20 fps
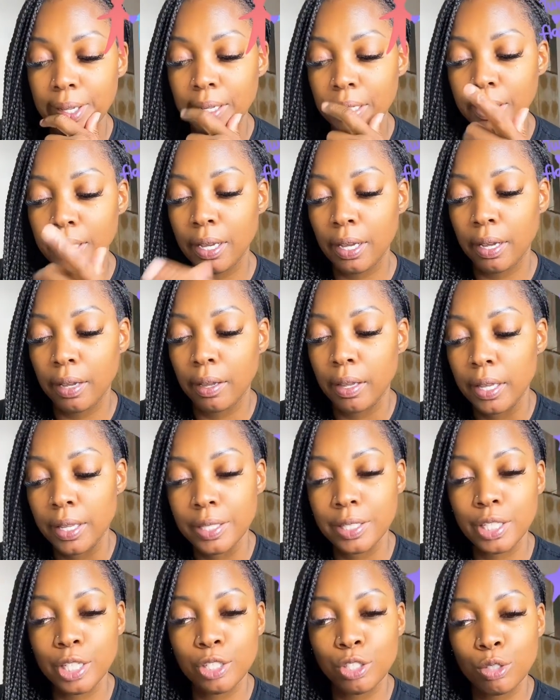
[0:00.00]
Yeah,
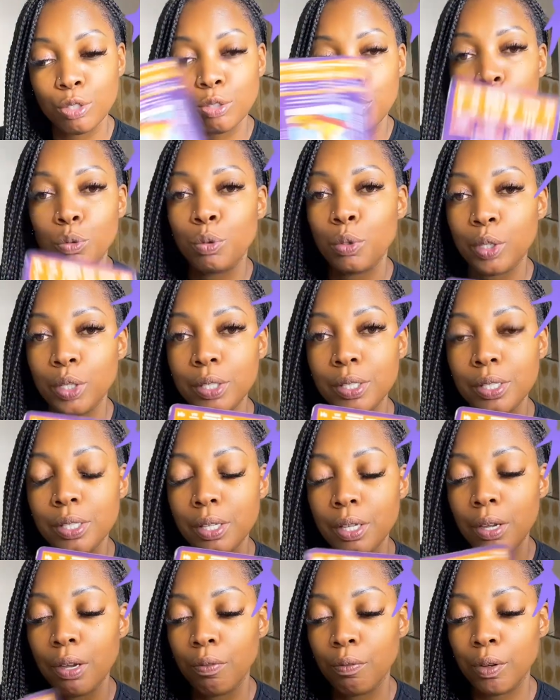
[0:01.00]
Six of Swords,
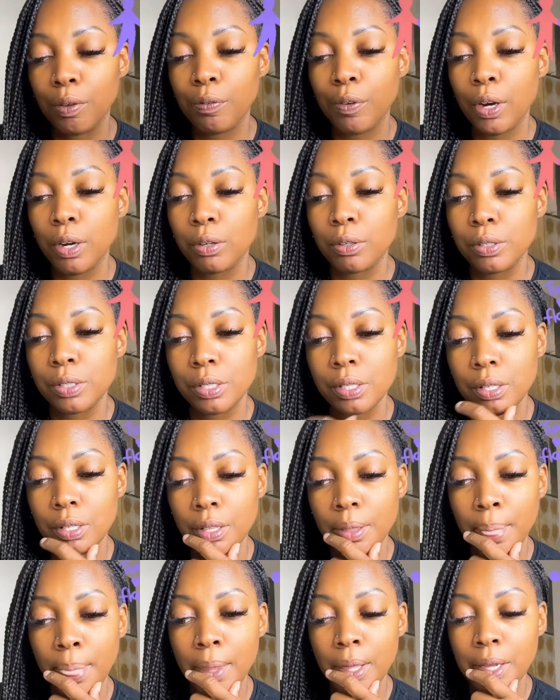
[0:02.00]
reverse
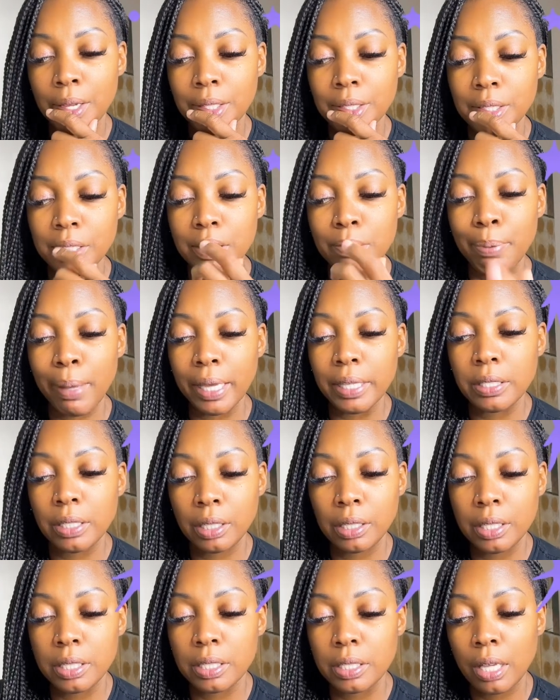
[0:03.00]
just
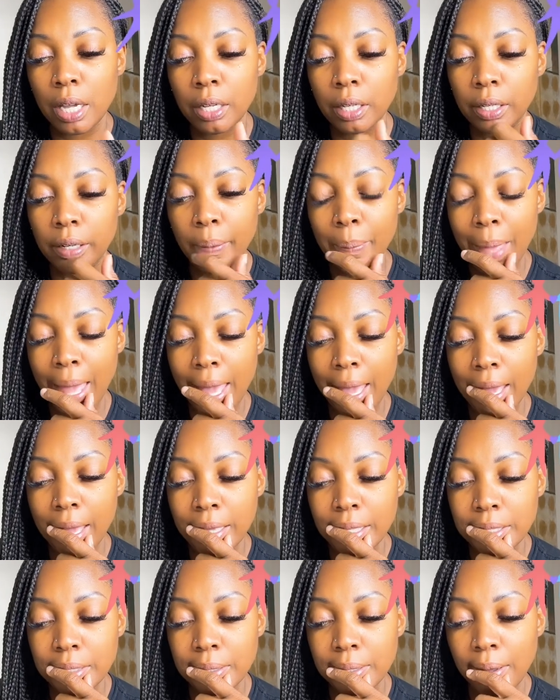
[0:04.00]
basically stuck in the
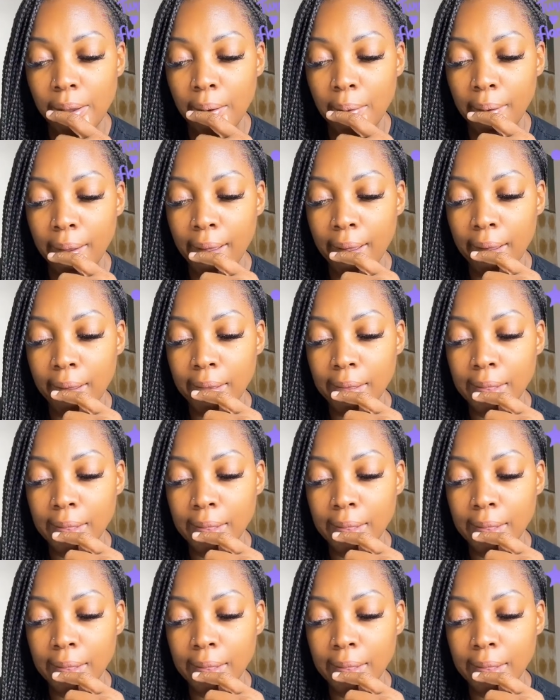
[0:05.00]
past, okay?